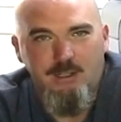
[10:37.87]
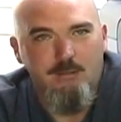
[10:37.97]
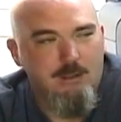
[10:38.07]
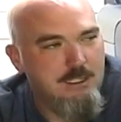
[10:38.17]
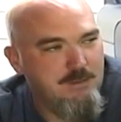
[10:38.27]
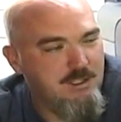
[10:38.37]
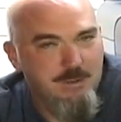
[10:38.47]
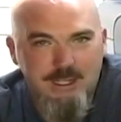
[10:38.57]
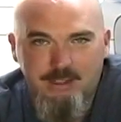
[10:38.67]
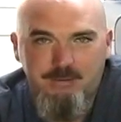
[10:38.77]
Well, if you
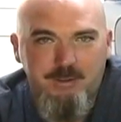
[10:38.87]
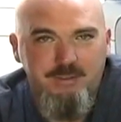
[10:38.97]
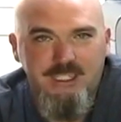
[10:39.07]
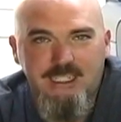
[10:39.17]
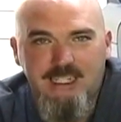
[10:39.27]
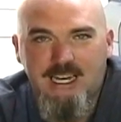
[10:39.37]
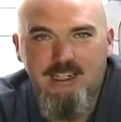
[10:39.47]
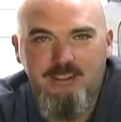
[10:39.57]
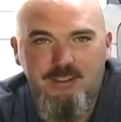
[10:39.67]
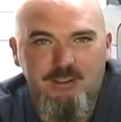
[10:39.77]
spent the
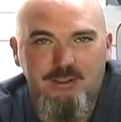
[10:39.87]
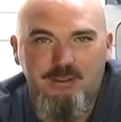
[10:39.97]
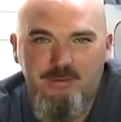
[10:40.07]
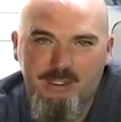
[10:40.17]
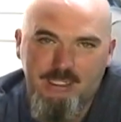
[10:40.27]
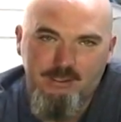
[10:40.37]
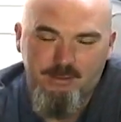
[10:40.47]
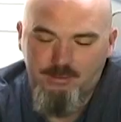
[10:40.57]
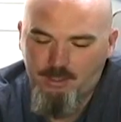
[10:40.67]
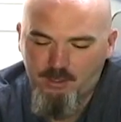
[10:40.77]
$15 on the freaking
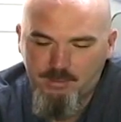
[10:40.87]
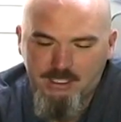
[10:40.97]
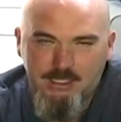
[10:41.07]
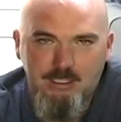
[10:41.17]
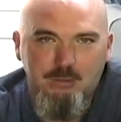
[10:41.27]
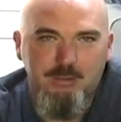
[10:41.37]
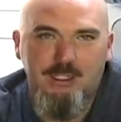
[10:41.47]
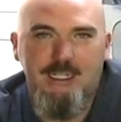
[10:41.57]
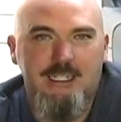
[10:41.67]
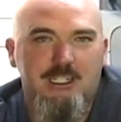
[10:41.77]
little OBD2
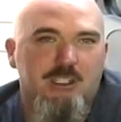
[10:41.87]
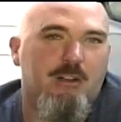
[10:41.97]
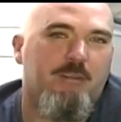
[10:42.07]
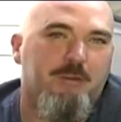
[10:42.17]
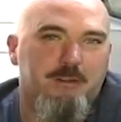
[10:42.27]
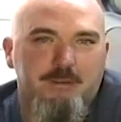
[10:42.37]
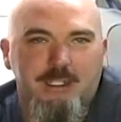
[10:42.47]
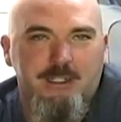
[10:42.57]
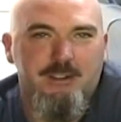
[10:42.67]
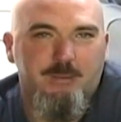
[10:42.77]
plugin I showed a few
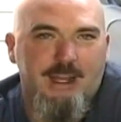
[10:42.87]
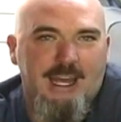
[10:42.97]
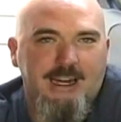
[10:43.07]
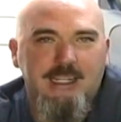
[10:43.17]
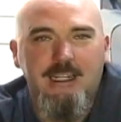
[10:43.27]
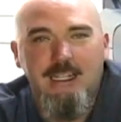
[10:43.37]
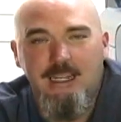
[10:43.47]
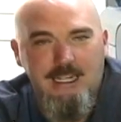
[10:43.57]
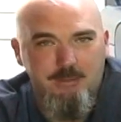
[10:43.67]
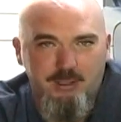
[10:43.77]
videos back,
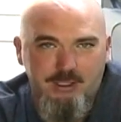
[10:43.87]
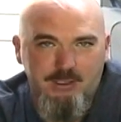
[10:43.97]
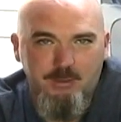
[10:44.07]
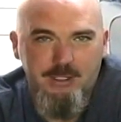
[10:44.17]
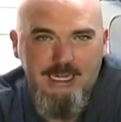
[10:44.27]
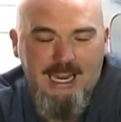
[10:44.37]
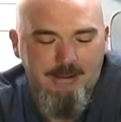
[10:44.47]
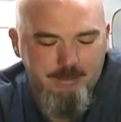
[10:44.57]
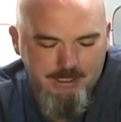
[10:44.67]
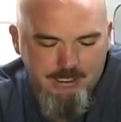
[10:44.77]
and you bought the Torque
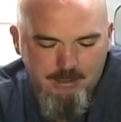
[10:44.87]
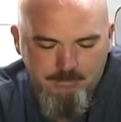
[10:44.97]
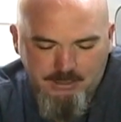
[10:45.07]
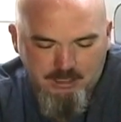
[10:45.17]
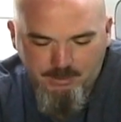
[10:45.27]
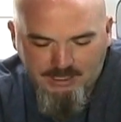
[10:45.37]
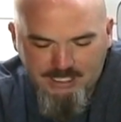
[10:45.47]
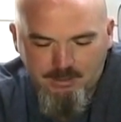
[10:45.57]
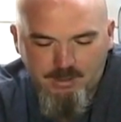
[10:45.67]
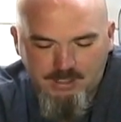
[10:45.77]
app, well, you would
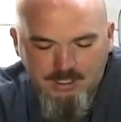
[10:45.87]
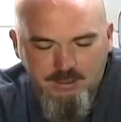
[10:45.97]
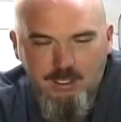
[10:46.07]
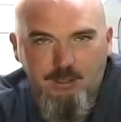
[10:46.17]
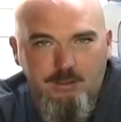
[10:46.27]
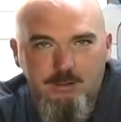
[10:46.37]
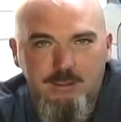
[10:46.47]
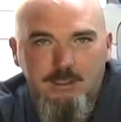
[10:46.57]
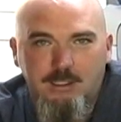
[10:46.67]
get all these codes.